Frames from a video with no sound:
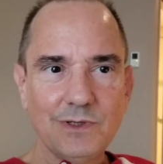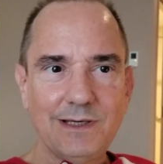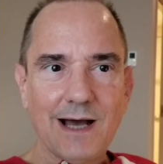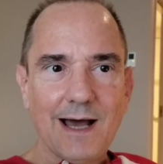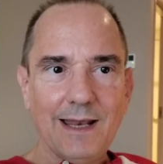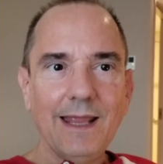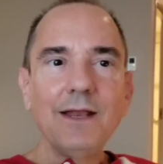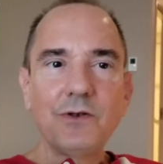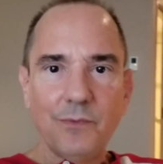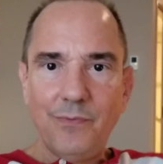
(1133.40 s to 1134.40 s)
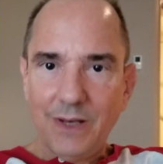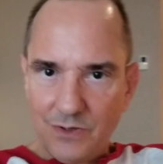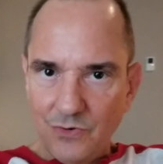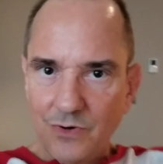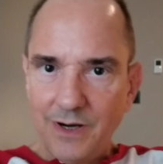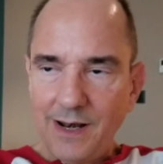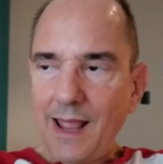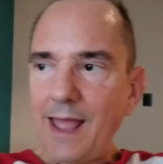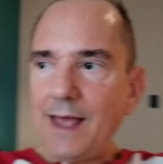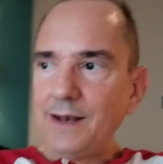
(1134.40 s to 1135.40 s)
got into
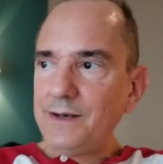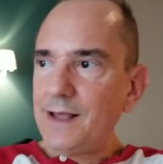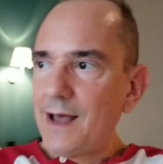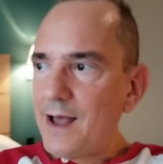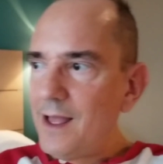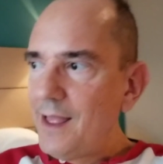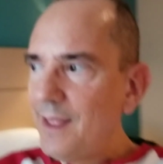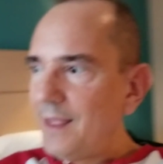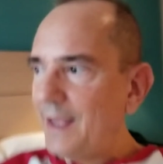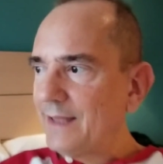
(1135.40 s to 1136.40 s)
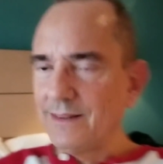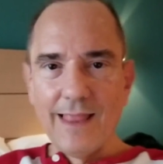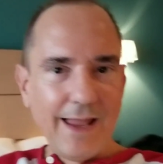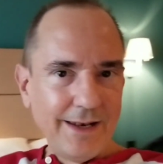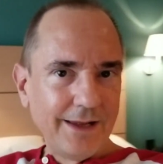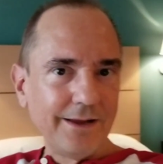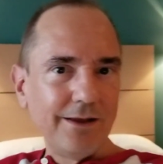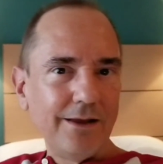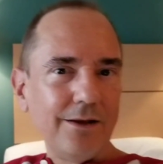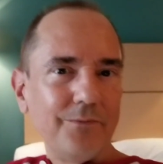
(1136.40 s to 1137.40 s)
Bitcoin and, uh, and Lightning,
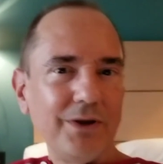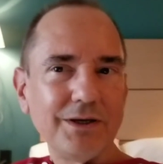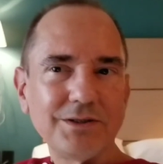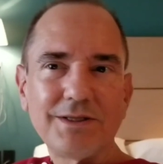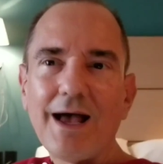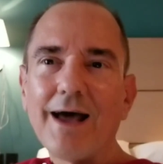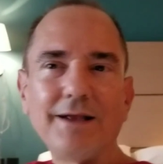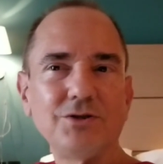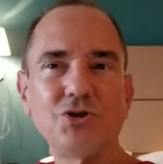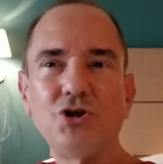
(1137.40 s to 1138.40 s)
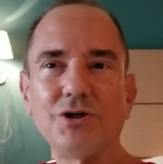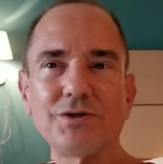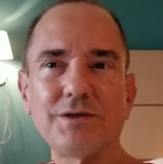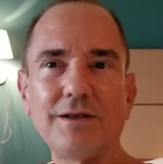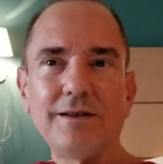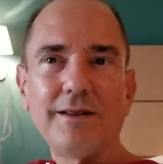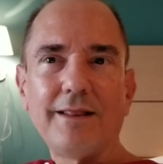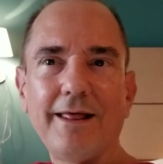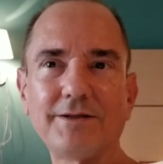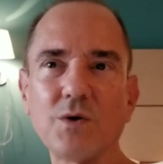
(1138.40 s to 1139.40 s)
because that is just,
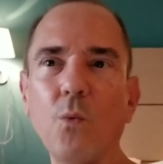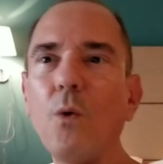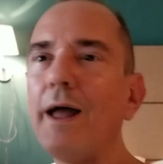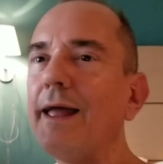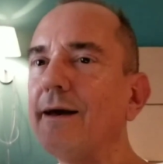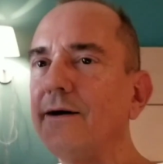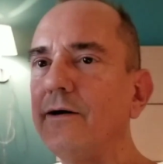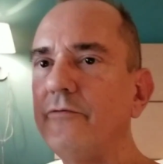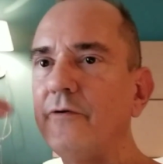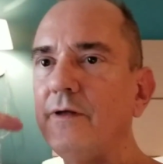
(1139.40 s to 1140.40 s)
it's a way of